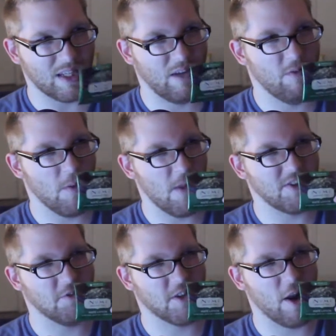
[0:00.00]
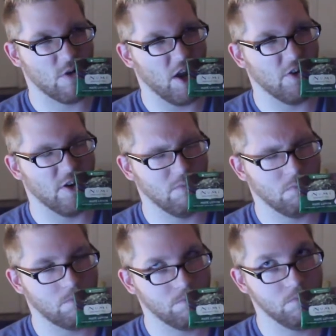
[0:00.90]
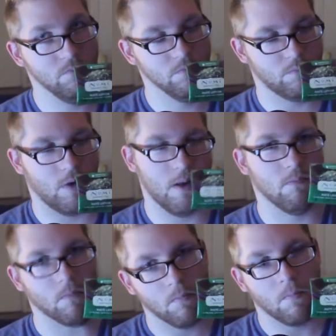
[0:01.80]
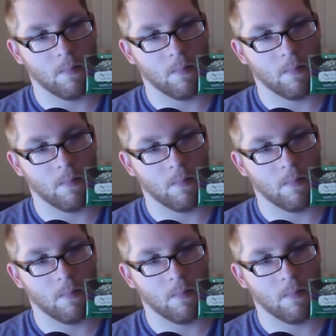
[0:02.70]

even though that sounds kind of redundant. But, and